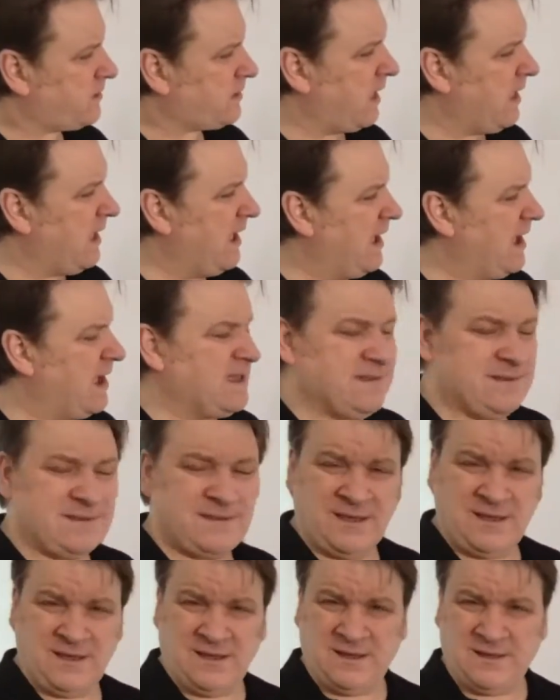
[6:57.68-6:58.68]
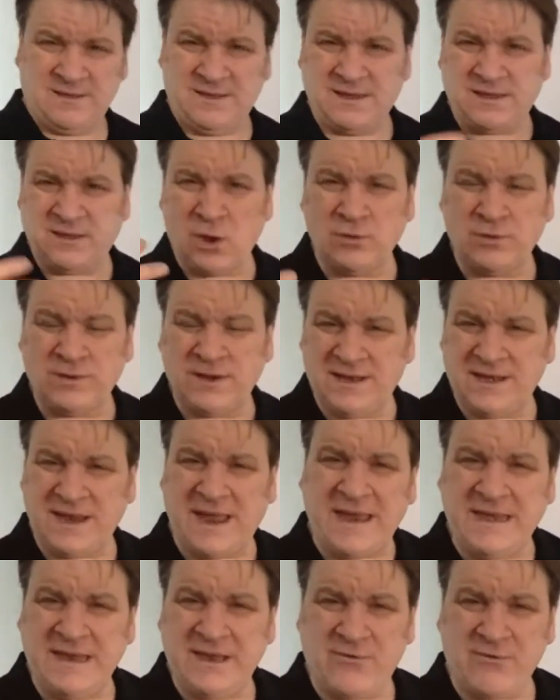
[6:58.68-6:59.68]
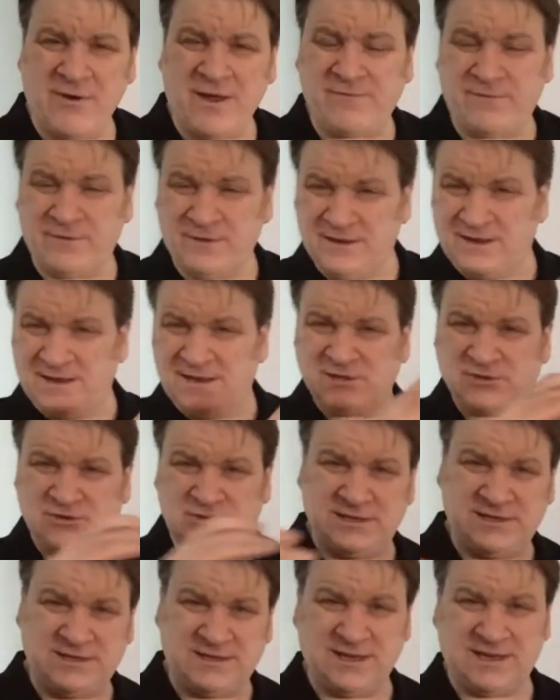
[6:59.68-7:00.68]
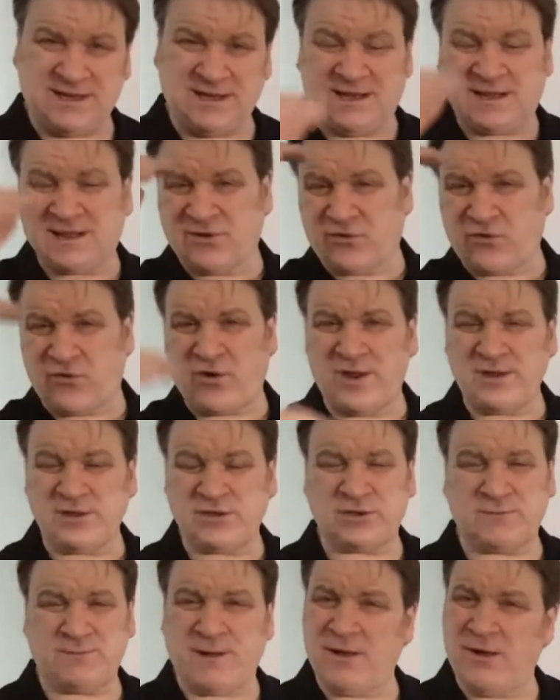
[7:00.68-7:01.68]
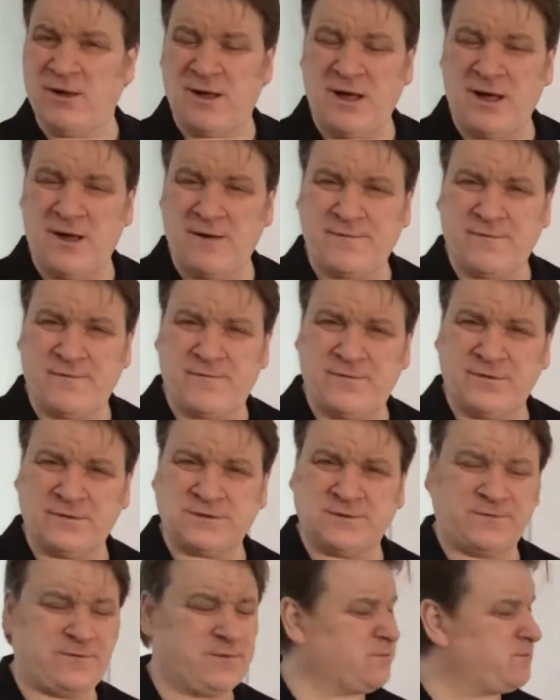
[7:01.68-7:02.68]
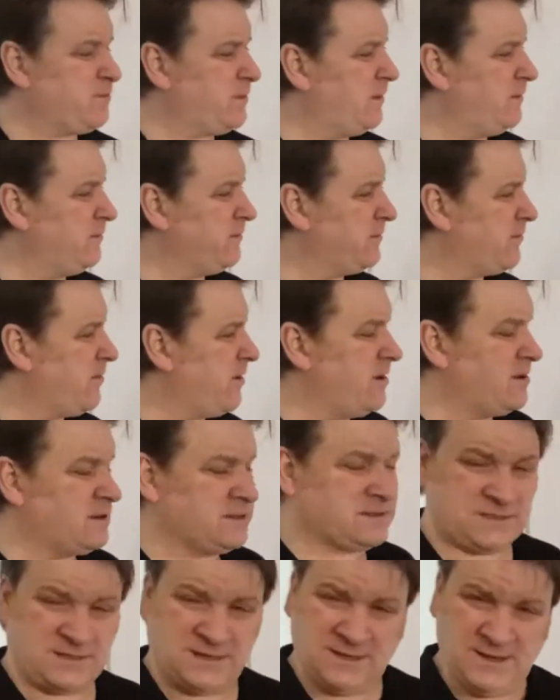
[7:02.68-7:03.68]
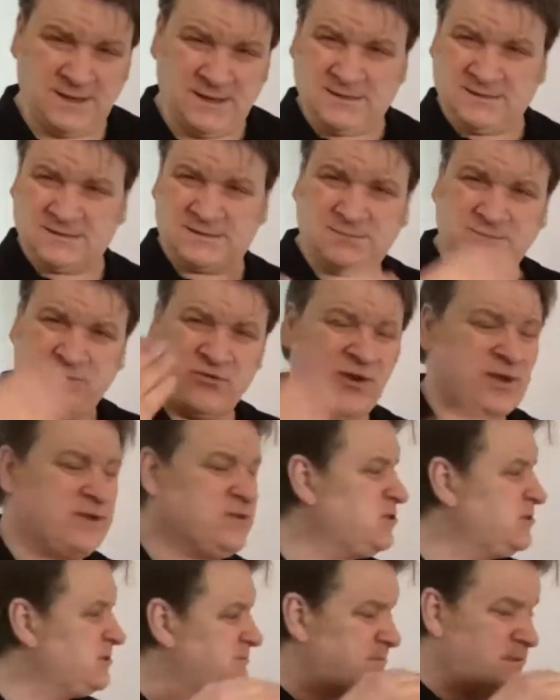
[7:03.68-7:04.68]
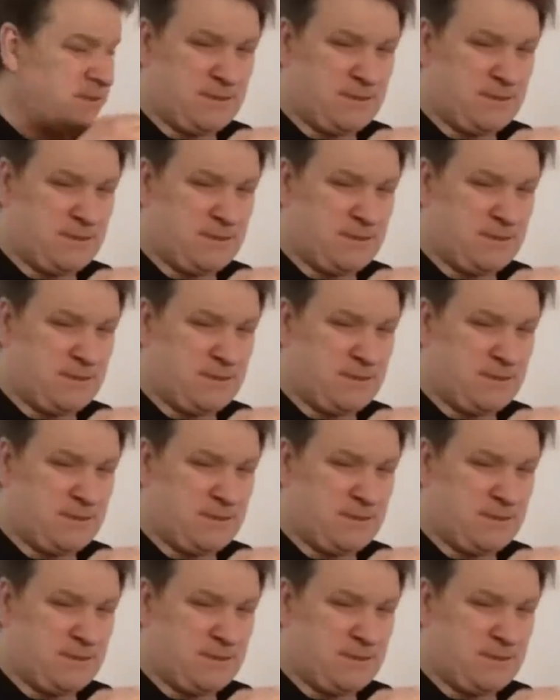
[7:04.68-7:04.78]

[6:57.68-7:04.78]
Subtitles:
and they don't need any gravel. You literally dig a little trench about half a foot below the grass, some trenches, put the